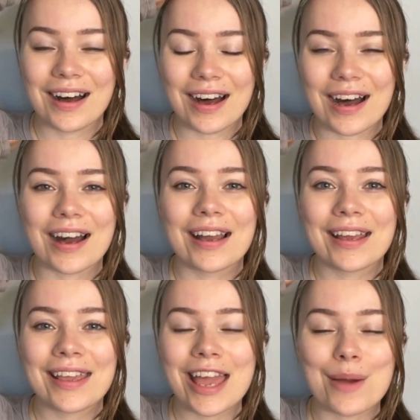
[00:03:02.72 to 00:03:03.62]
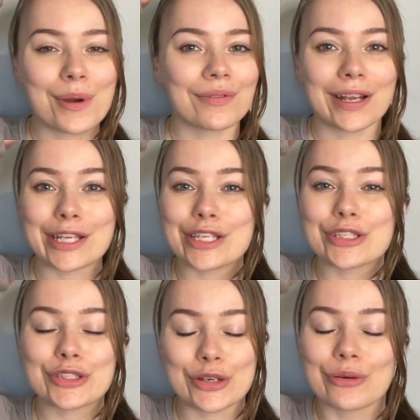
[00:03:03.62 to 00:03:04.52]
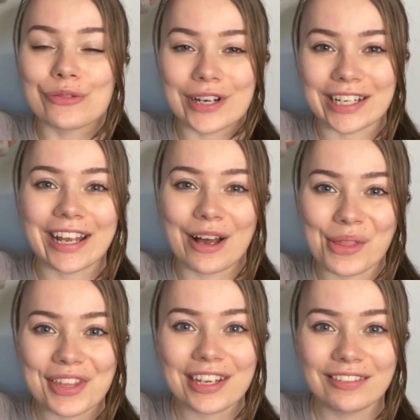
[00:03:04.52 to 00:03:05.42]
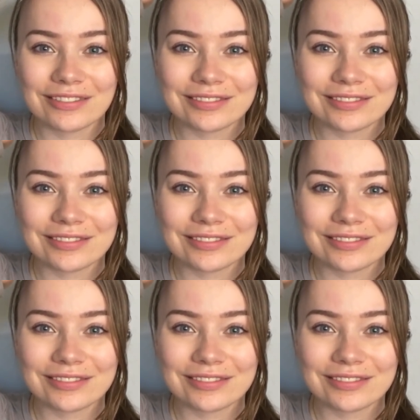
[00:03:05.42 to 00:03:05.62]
I am already so freaking healthy.